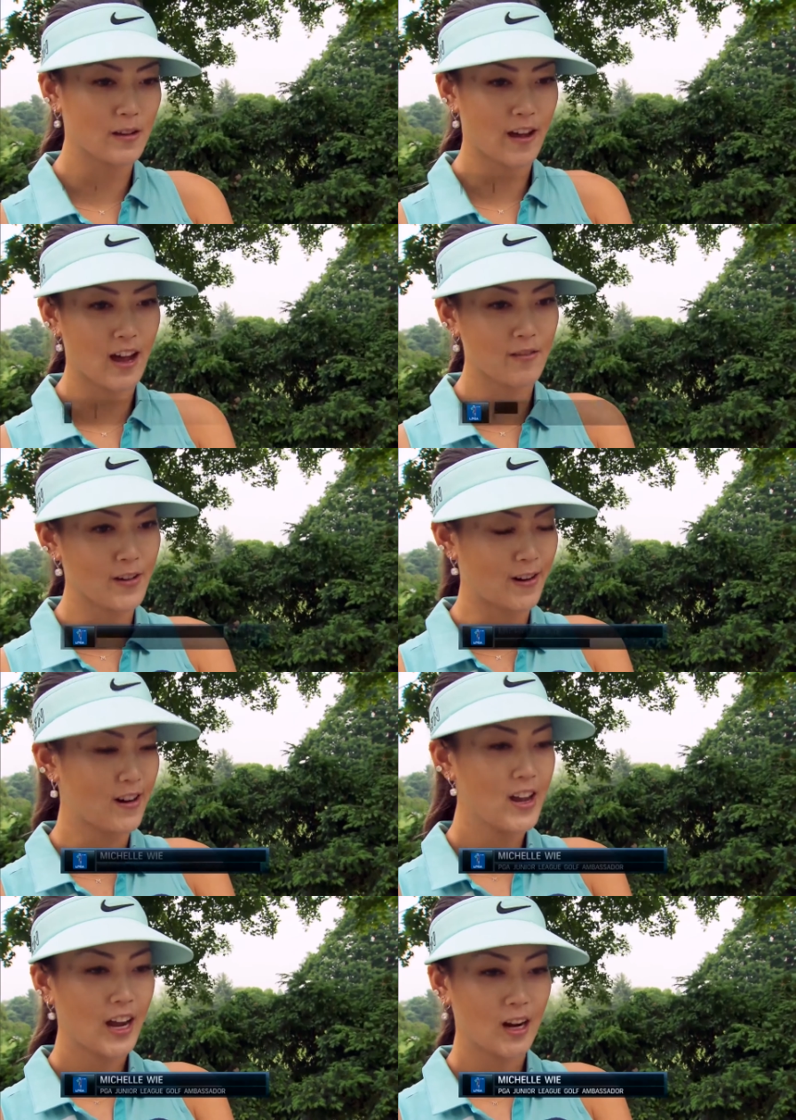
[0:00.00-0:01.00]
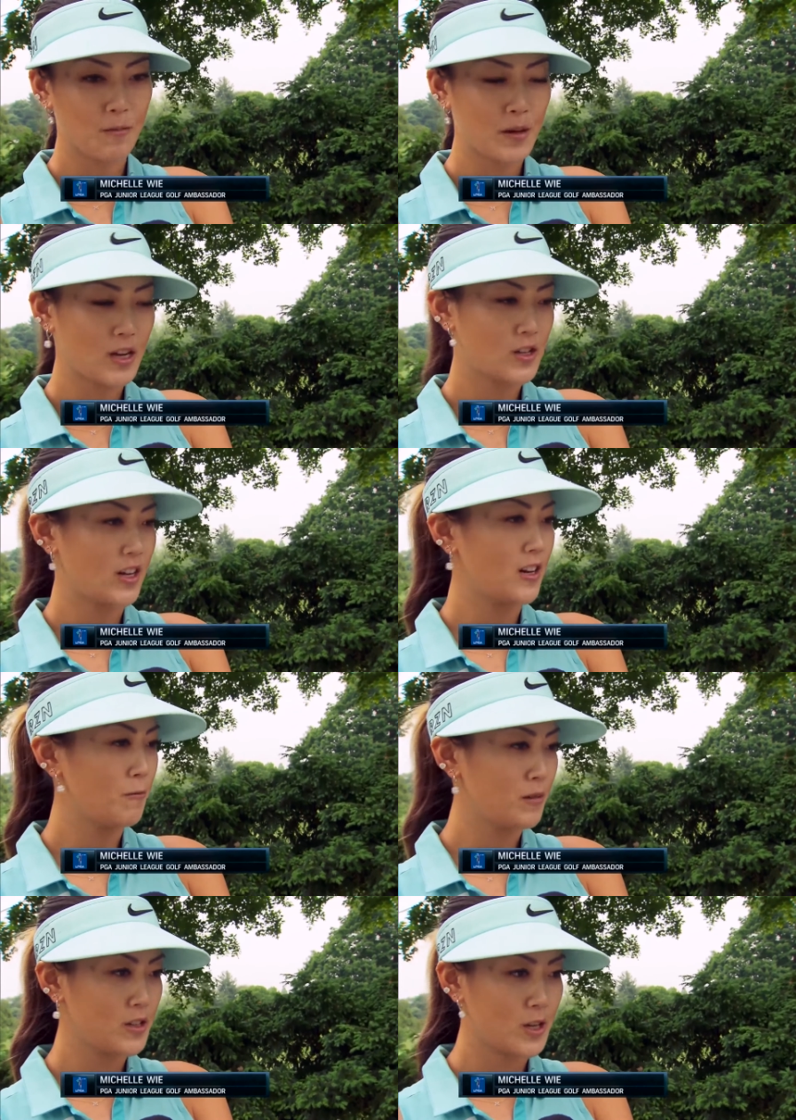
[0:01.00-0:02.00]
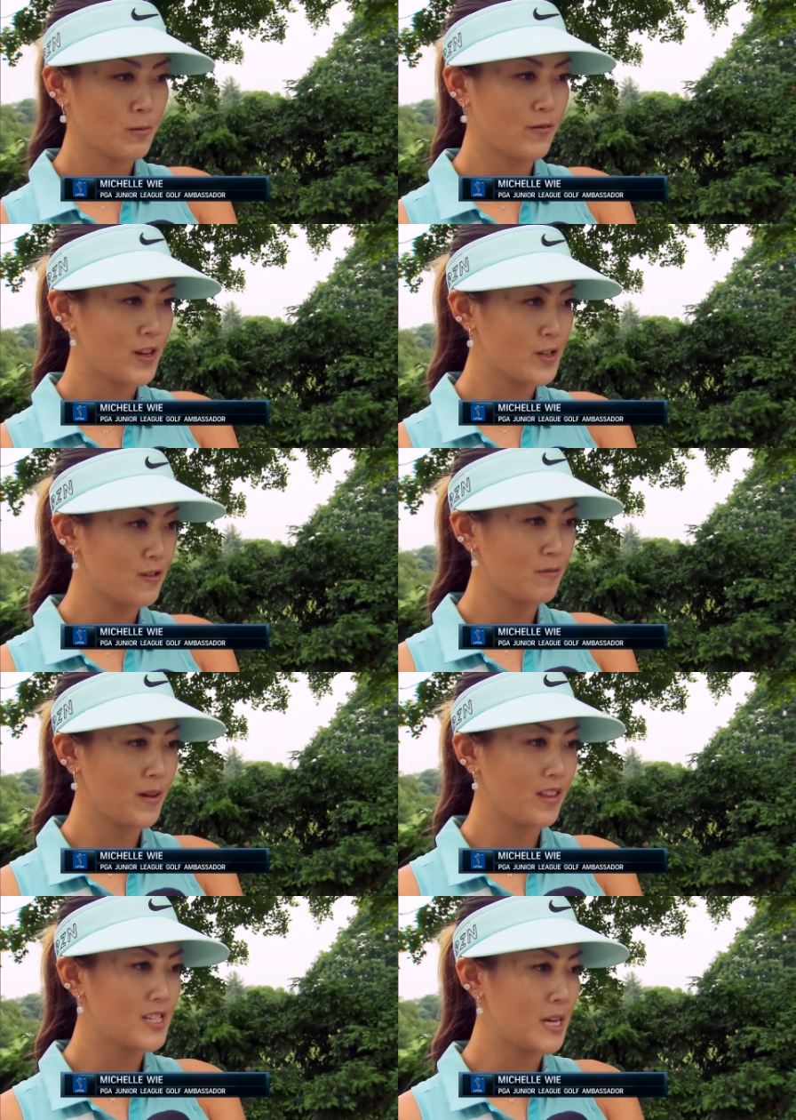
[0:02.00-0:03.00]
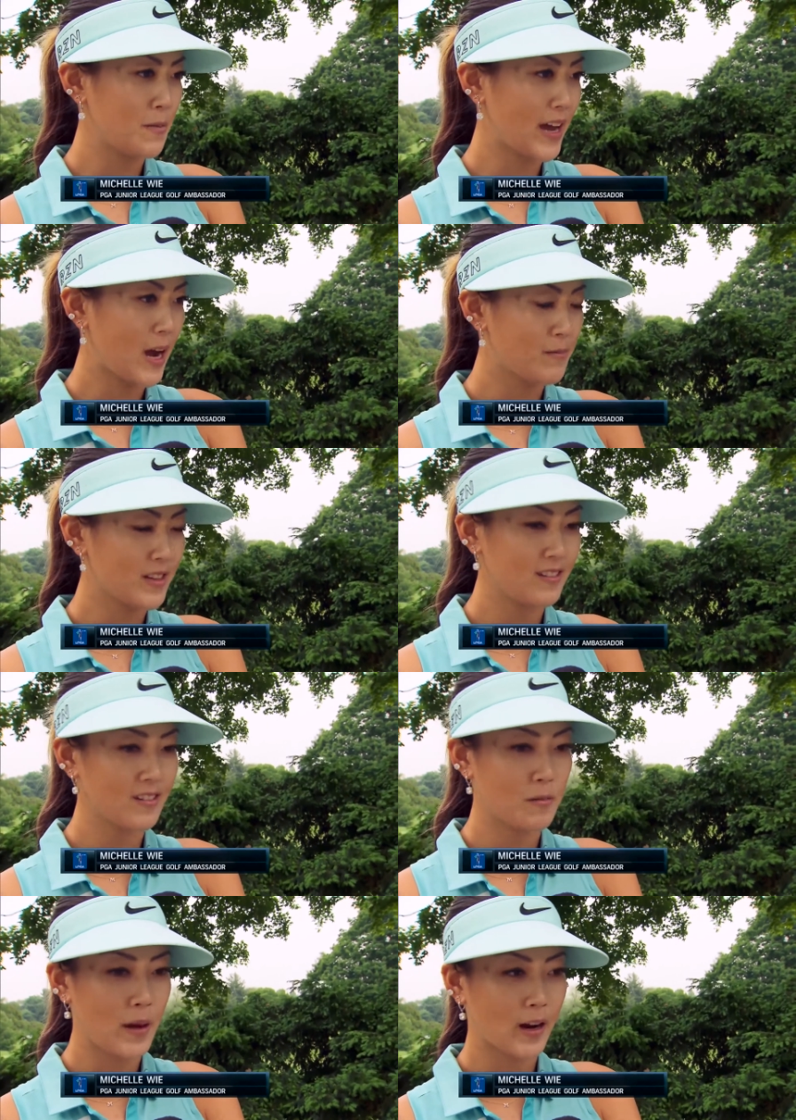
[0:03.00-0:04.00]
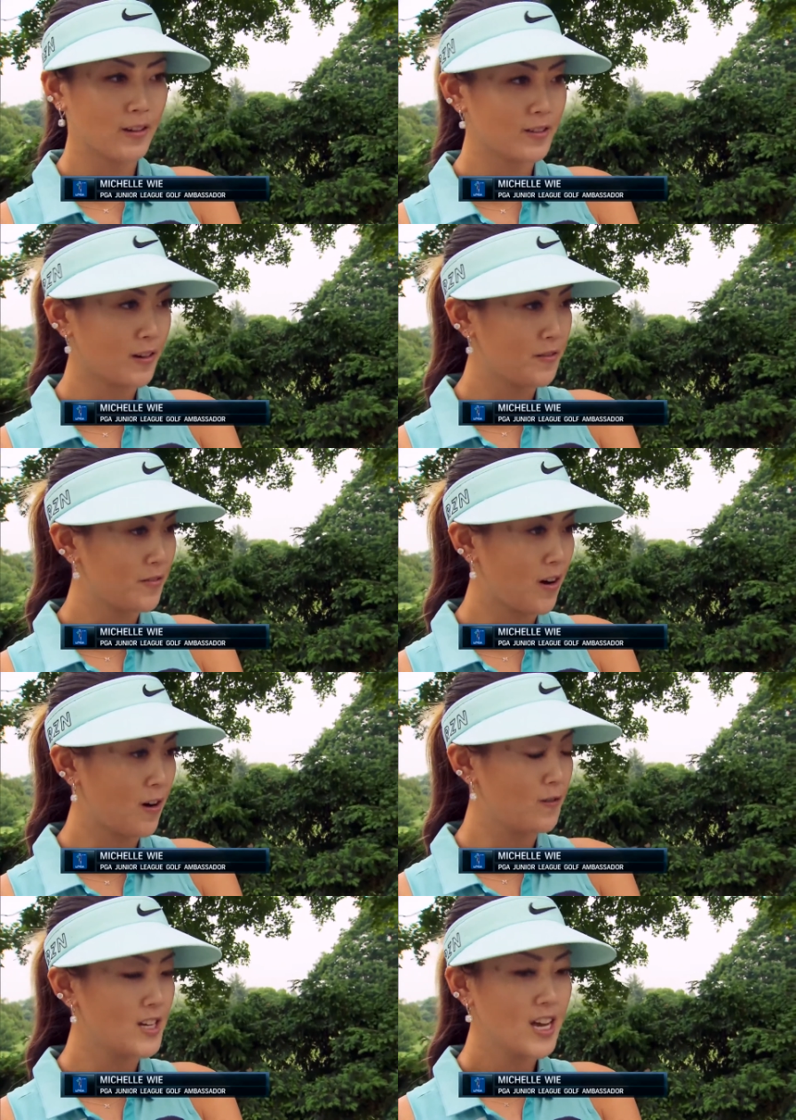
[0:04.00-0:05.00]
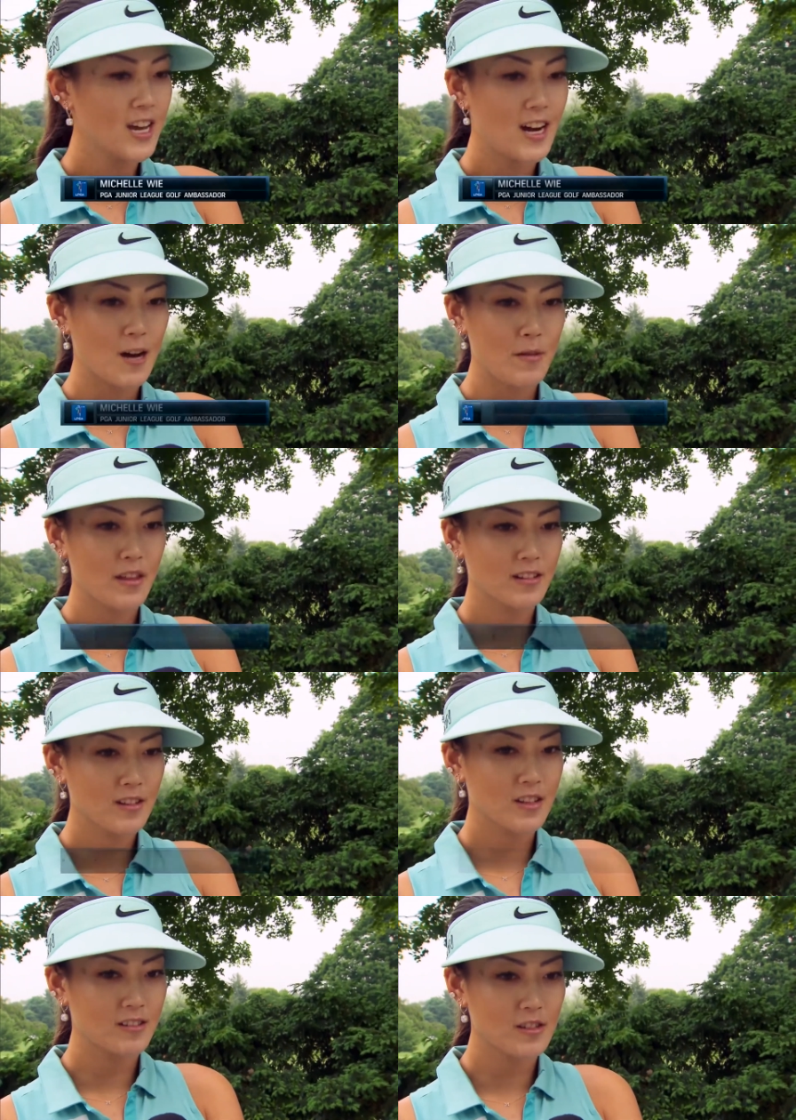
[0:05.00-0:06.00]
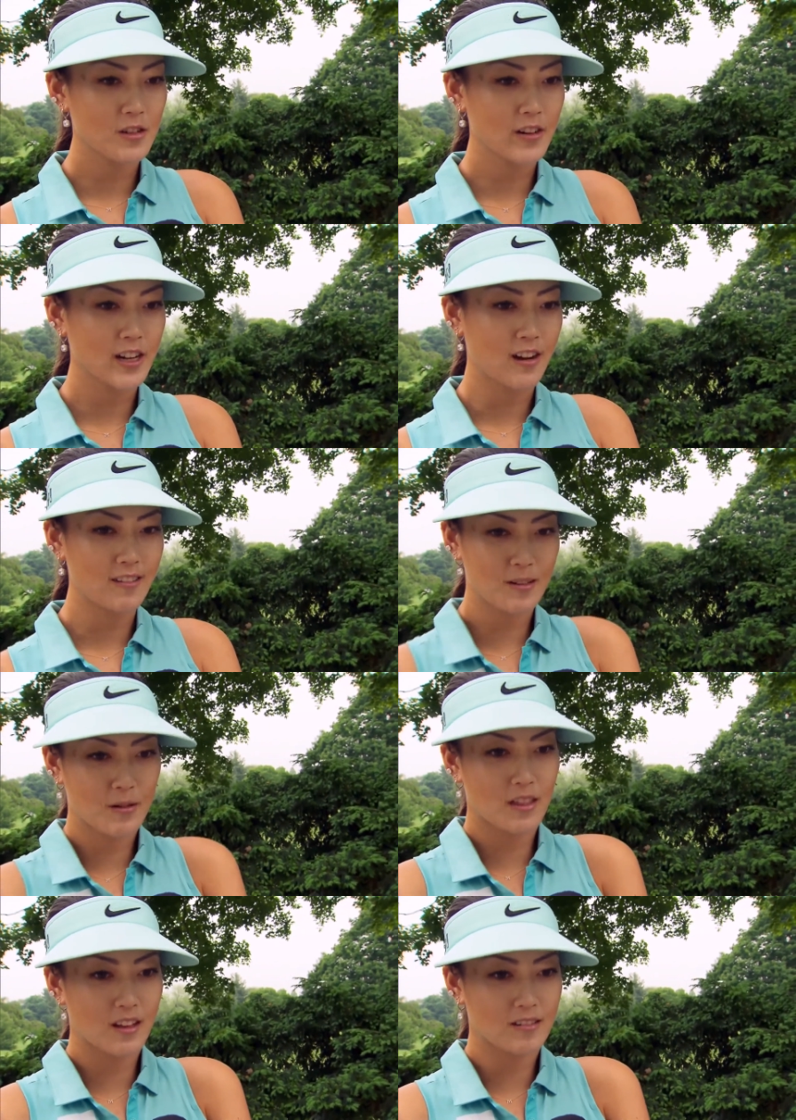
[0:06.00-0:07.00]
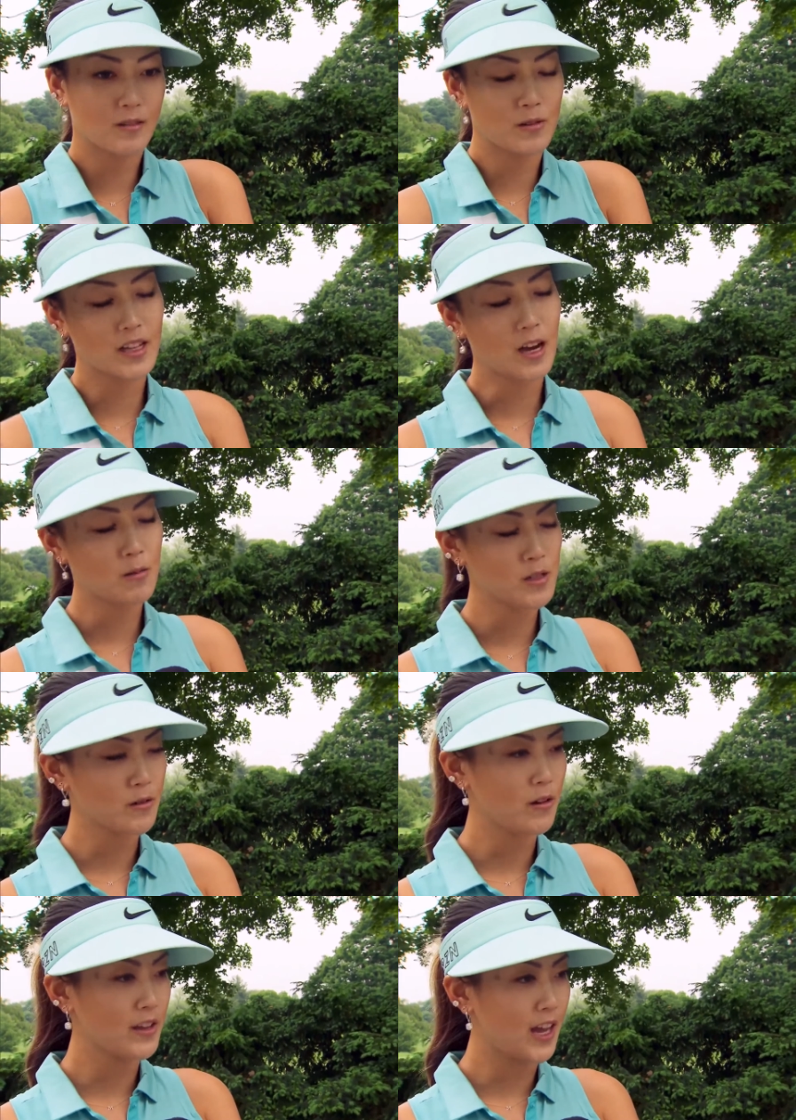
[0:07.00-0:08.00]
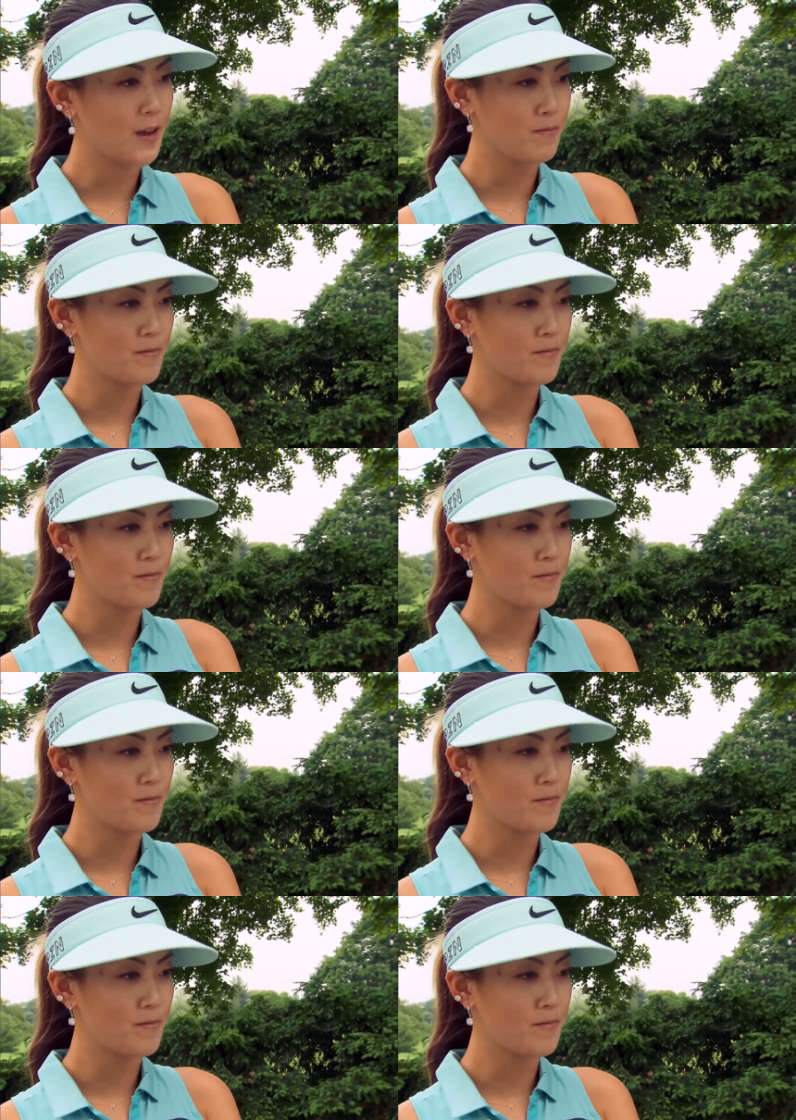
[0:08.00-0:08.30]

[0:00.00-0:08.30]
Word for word: you have your, PGA and LPGA professionals being the team captains, and the parents are involved. I think it's such a great concept, and I think it's going to really help to grow the game.